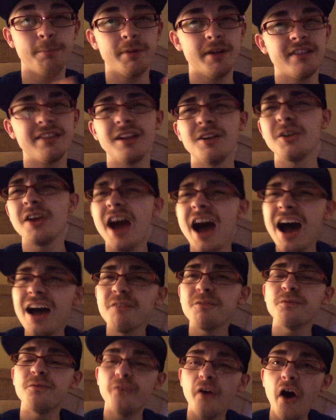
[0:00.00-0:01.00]
But they're
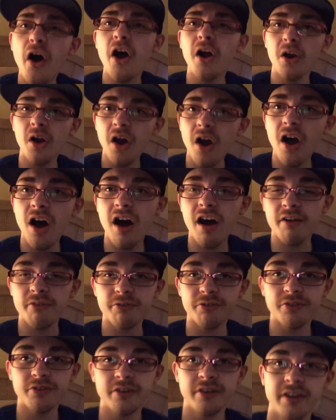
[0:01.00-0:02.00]
not far
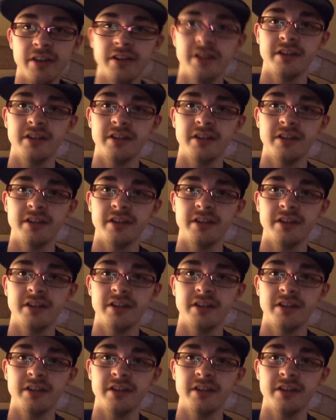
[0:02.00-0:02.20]
off.